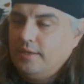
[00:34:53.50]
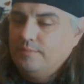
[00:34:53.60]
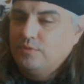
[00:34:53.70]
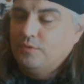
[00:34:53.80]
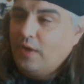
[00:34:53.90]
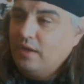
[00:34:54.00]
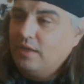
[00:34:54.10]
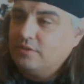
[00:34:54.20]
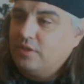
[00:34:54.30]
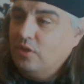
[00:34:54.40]
so finally I
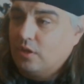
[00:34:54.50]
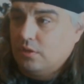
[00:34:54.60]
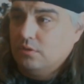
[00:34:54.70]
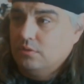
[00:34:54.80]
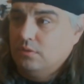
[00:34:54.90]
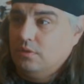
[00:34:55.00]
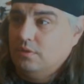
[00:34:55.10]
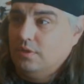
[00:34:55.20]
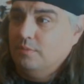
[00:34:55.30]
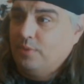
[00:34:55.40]
said, look,
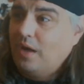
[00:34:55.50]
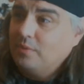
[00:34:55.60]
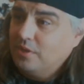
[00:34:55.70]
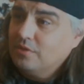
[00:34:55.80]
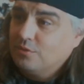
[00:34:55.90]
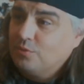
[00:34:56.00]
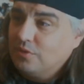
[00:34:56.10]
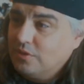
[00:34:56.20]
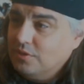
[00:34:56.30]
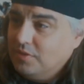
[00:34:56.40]
it probably is a really
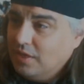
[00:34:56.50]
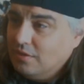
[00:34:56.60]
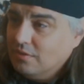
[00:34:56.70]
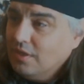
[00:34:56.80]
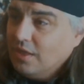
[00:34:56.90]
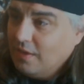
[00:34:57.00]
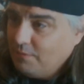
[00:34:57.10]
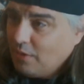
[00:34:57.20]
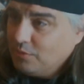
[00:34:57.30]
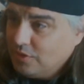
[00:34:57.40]
good deal if
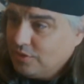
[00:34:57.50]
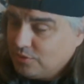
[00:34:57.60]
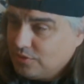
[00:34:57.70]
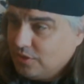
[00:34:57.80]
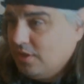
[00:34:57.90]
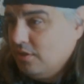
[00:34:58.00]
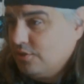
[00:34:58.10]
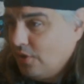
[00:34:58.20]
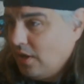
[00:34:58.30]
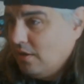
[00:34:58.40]
I was interested in a
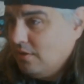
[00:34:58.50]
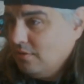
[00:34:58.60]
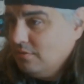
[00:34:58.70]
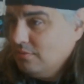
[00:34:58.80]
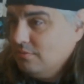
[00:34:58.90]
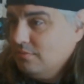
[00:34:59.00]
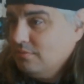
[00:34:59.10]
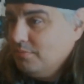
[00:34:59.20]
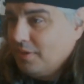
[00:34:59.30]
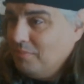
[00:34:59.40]
trade,
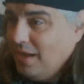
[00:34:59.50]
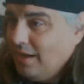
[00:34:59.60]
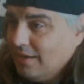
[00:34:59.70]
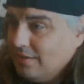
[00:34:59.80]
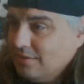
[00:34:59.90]
but I'm not.